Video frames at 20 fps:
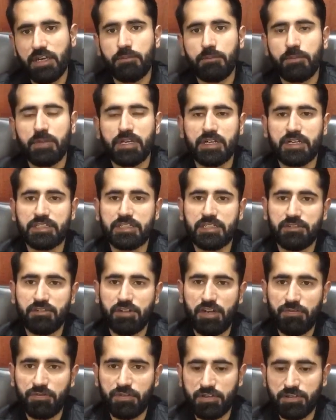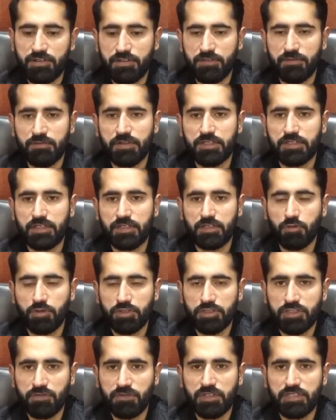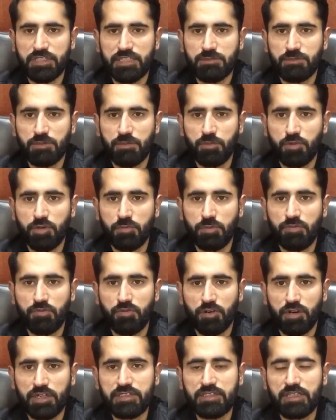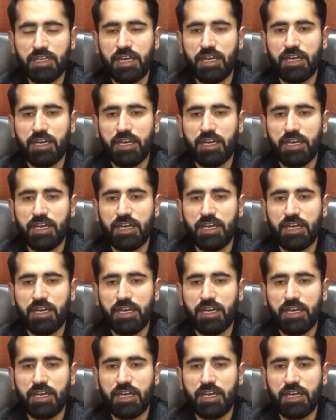because in reference with a question which has been put before us,